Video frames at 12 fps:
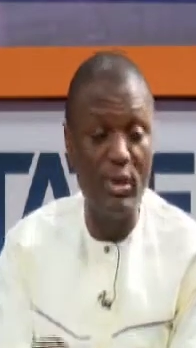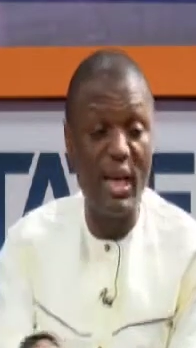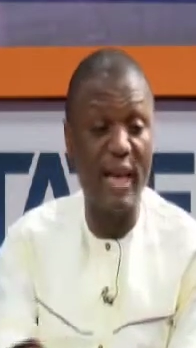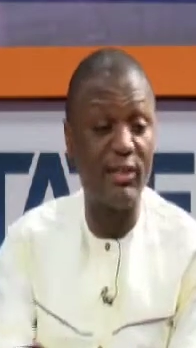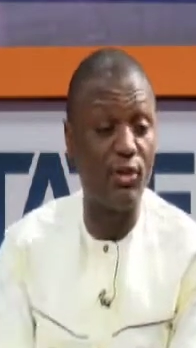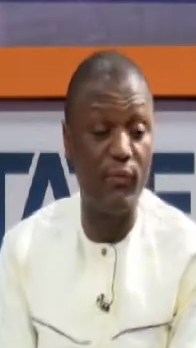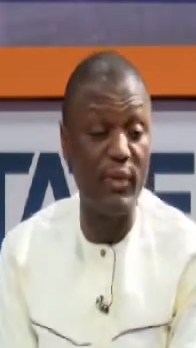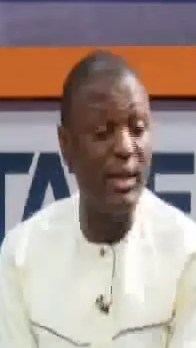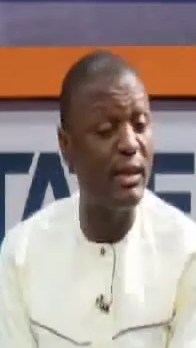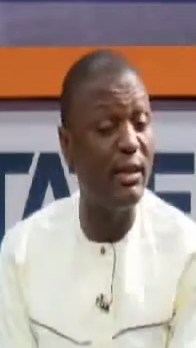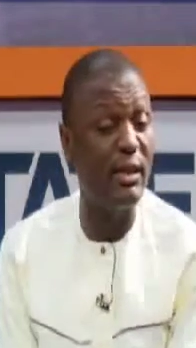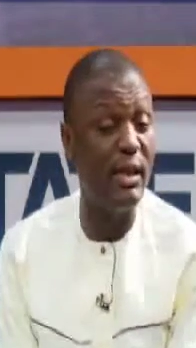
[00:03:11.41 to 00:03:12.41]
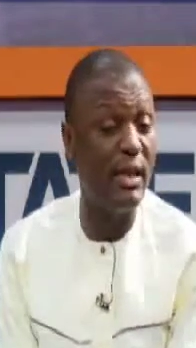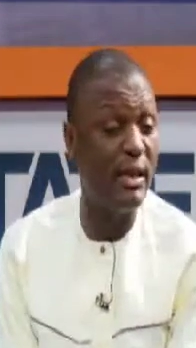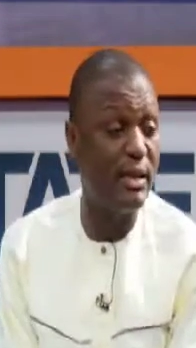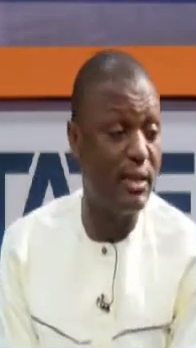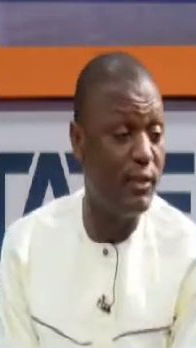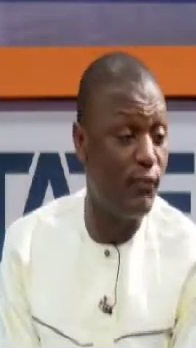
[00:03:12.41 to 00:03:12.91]
they are suffering
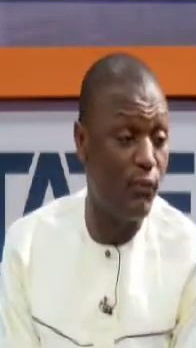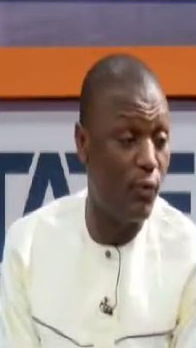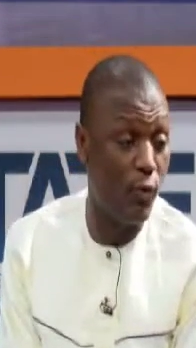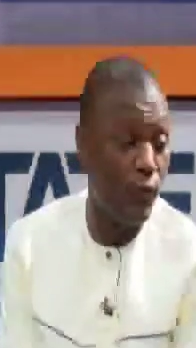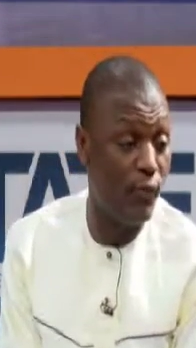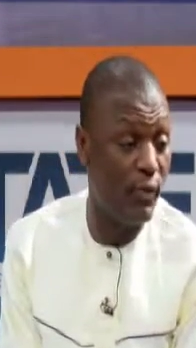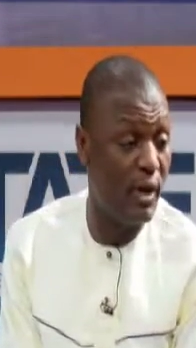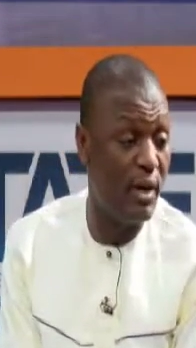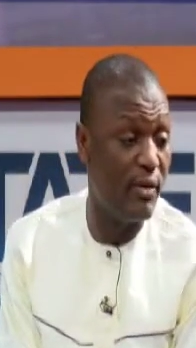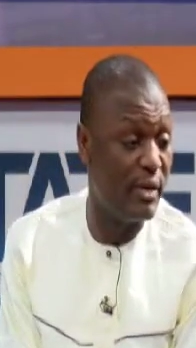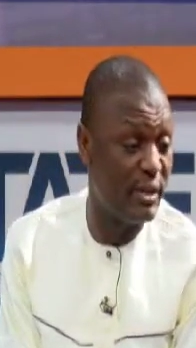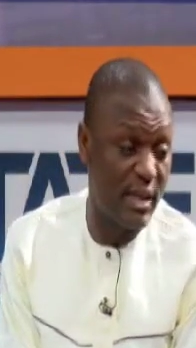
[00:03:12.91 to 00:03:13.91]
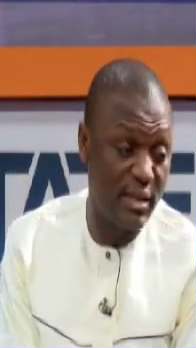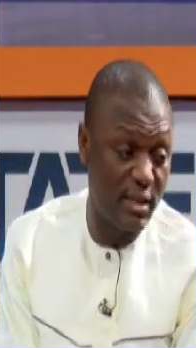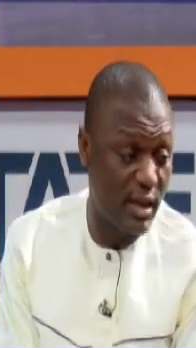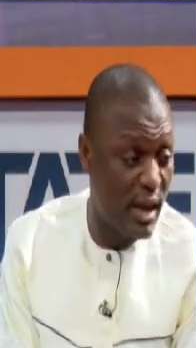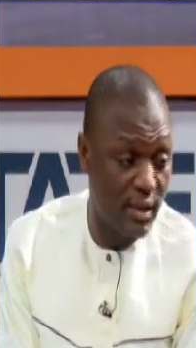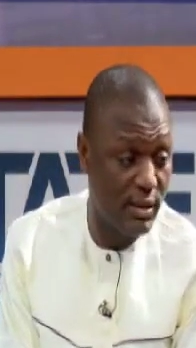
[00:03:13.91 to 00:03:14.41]
negative growth in recent
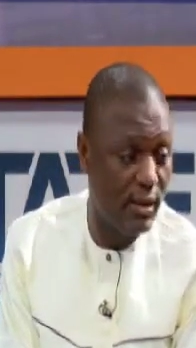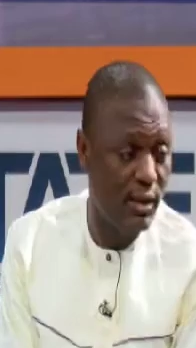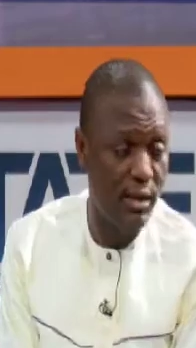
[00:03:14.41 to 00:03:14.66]
years.